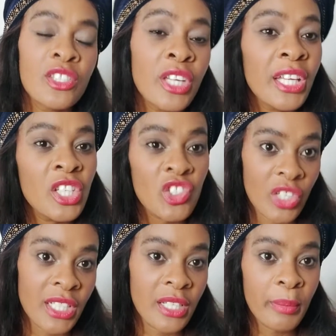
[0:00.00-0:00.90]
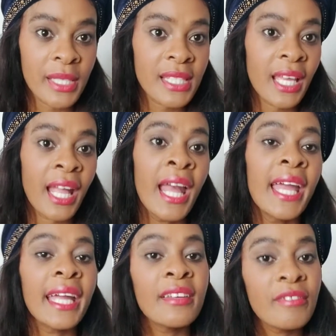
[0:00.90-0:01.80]
You can instruct them and say,
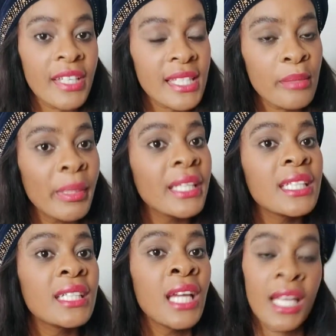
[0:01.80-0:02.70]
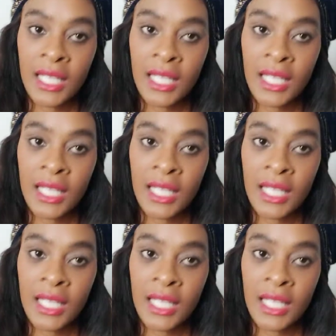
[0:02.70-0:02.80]
invest the money